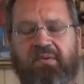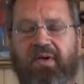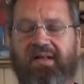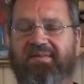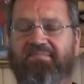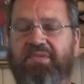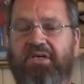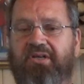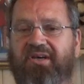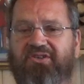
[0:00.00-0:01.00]
Well,
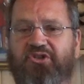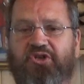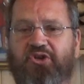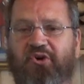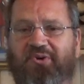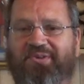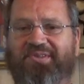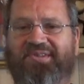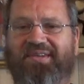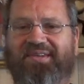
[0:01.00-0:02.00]
media is shocked.